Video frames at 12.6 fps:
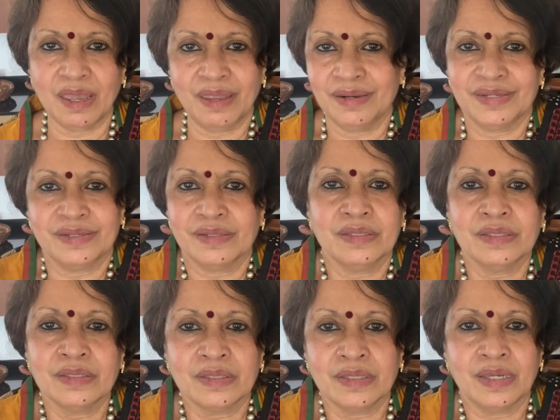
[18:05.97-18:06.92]
And
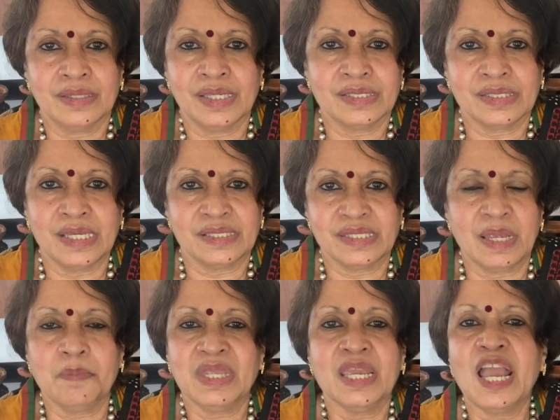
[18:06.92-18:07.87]
it's
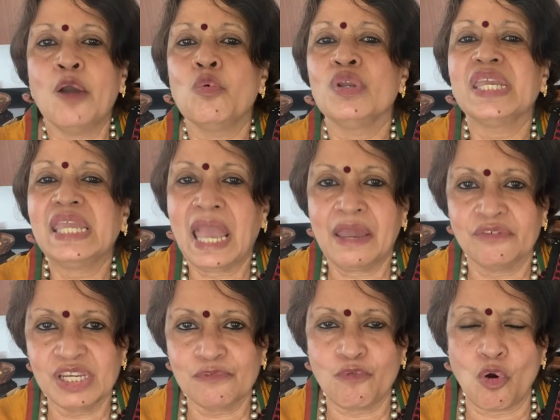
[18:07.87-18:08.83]
something I want to carry
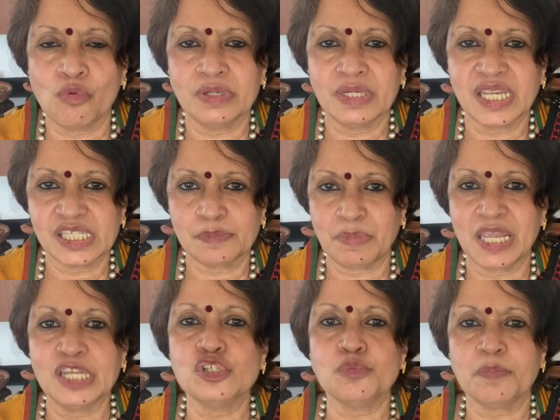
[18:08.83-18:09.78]
it forward,
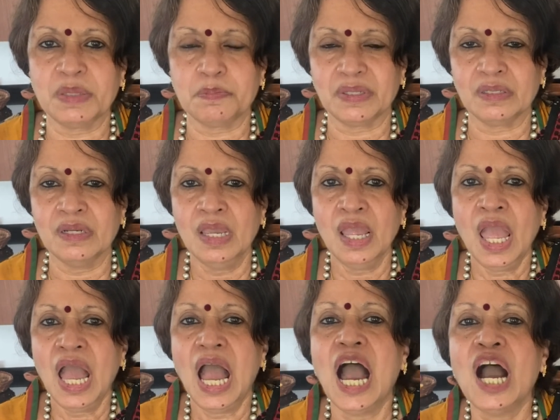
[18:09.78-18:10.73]
explain to people
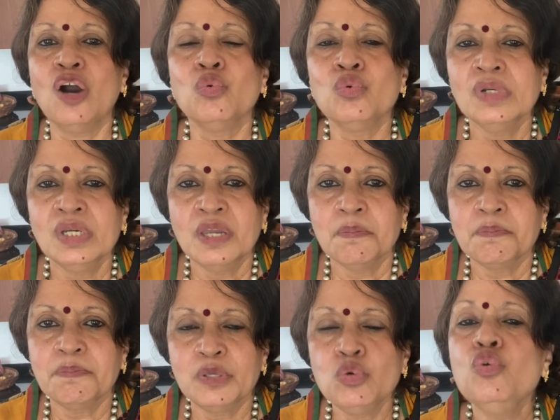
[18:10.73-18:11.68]
how
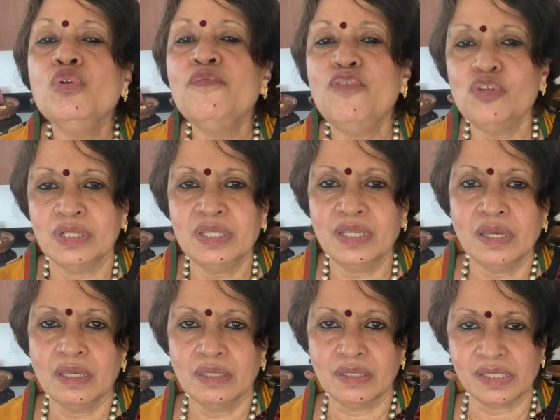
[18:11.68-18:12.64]
beautiful
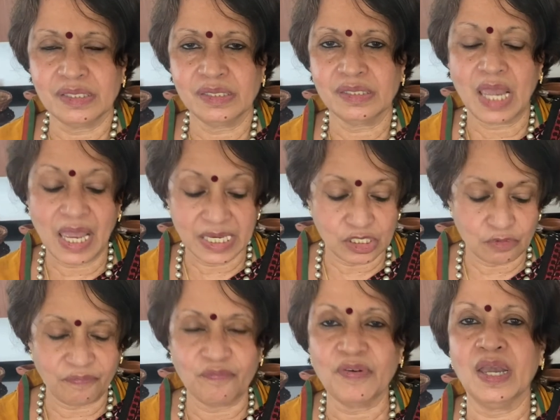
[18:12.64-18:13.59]
this kind of